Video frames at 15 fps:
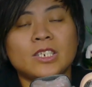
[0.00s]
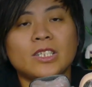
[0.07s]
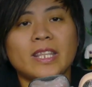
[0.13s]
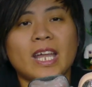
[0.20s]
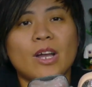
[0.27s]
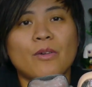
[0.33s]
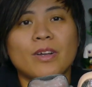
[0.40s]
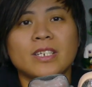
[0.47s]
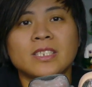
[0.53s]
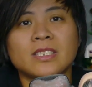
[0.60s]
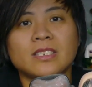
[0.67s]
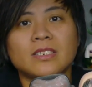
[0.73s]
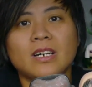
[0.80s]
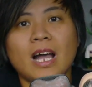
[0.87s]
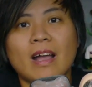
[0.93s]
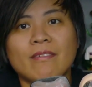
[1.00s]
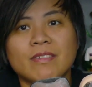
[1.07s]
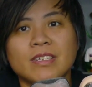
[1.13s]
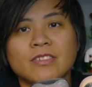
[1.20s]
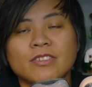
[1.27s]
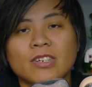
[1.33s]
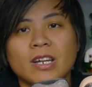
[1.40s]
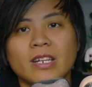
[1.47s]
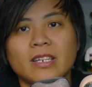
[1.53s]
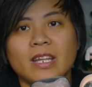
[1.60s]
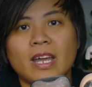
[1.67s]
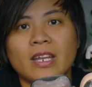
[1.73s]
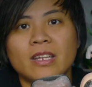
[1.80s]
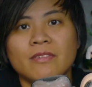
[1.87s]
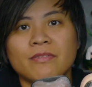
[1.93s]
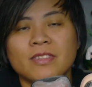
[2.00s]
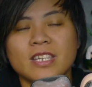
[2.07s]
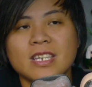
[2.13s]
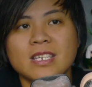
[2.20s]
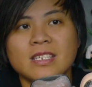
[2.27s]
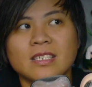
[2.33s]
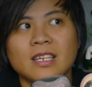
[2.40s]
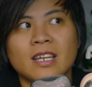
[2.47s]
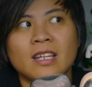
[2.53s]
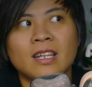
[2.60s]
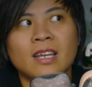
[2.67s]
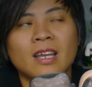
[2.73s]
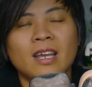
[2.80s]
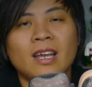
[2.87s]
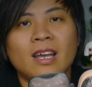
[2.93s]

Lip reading: Till now, I still haven't tried NFTs, and